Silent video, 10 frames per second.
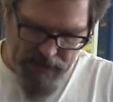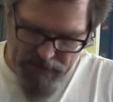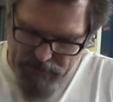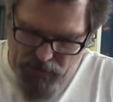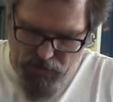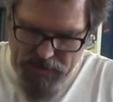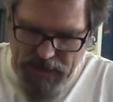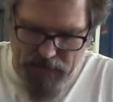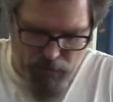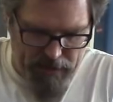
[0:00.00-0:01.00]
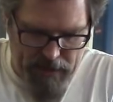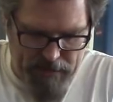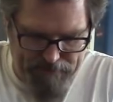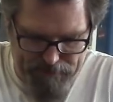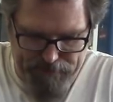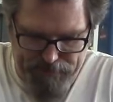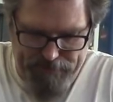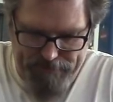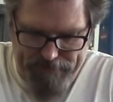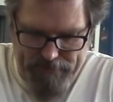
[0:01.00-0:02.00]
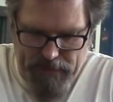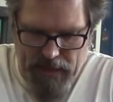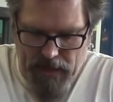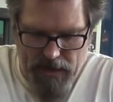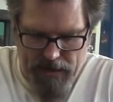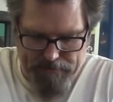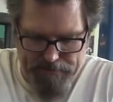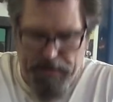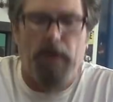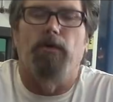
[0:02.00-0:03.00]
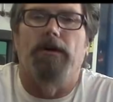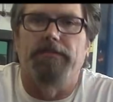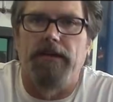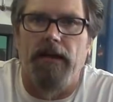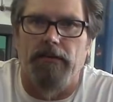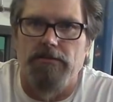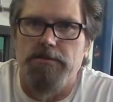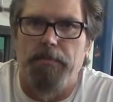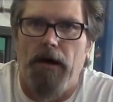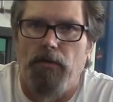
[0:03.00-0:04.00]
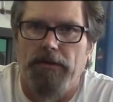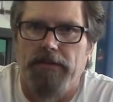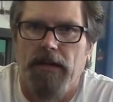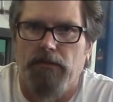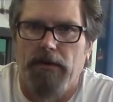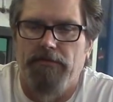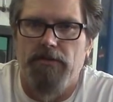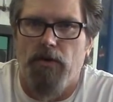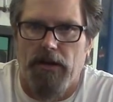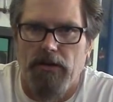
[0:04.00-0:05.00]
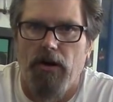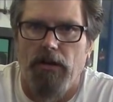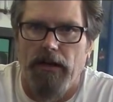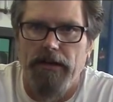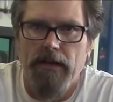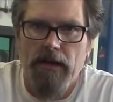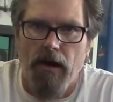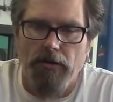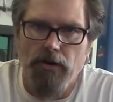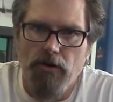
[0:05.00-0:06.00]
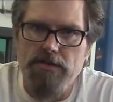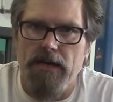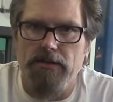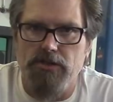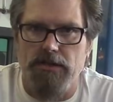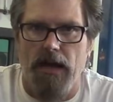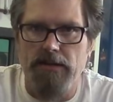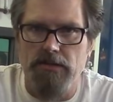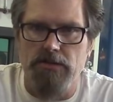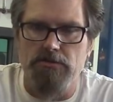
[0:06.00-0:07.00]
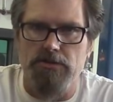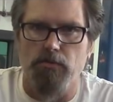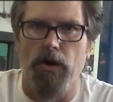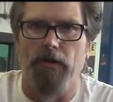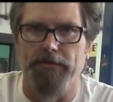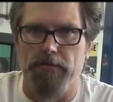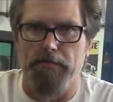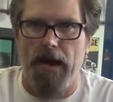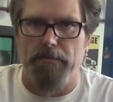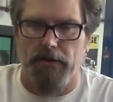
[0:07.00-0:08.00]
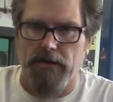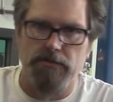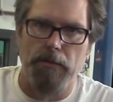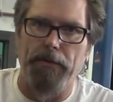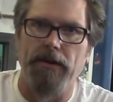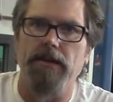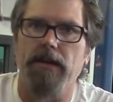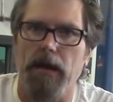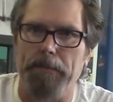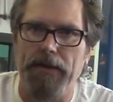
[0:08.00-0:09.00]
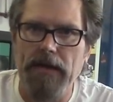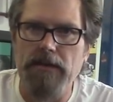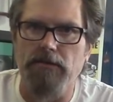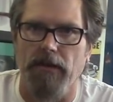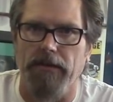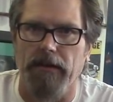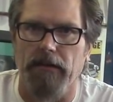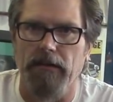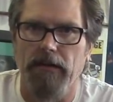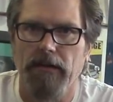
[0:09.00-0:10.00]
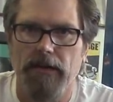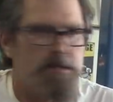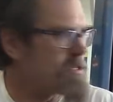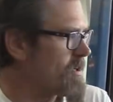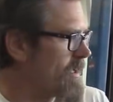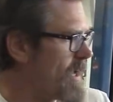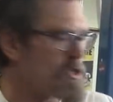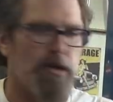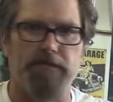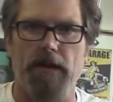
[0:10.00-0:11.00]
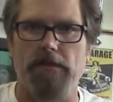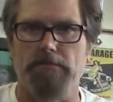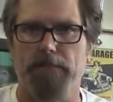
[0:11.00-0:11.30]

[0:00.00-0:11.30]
that goes in where they butt weld together or spot weld together, whatever you want to call it. On those edges, I just use the weld through primer because if you put any kind of paint on there, it's just going to catch on fire and